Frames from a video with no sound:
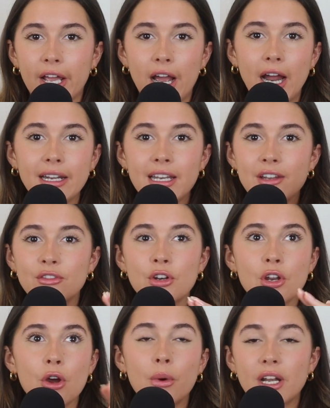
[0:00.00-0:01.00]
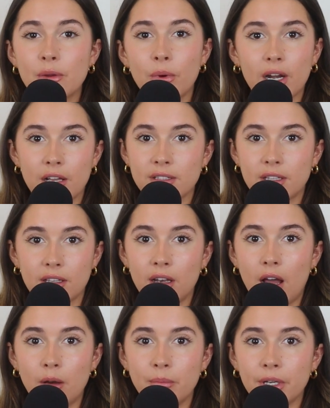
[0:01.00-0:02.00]
Like, I didn't even know anyone else at the
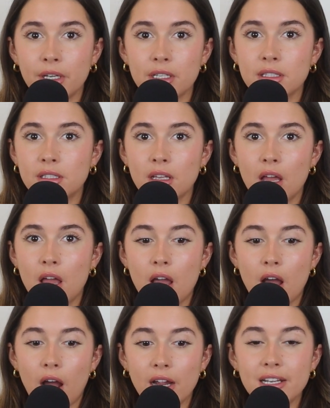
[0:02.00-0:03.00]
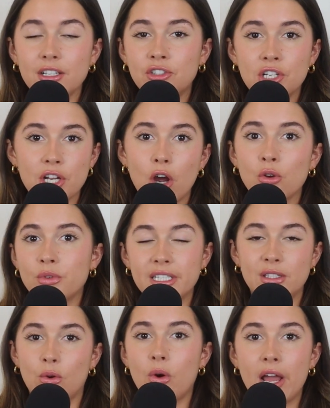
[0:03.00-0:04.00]
club because I literally only
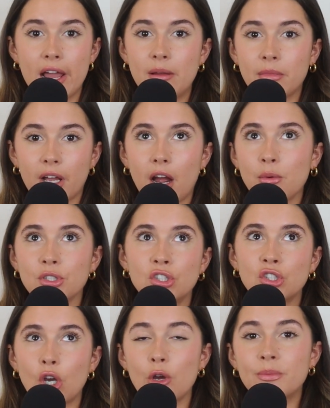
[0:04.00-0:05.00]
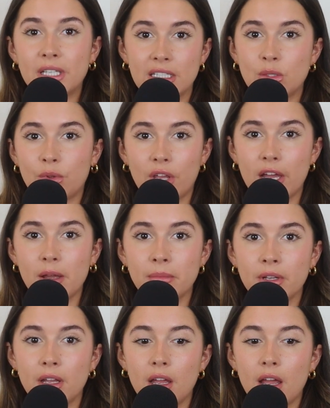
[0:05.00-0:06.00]
saw him. Like, I was so obsessed with
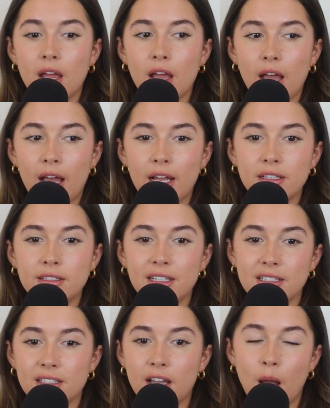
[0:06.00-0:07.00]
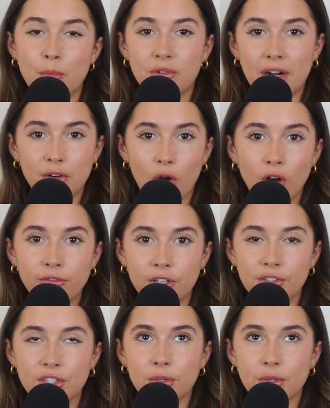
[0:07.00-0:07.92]
him. And that doesn't come around often.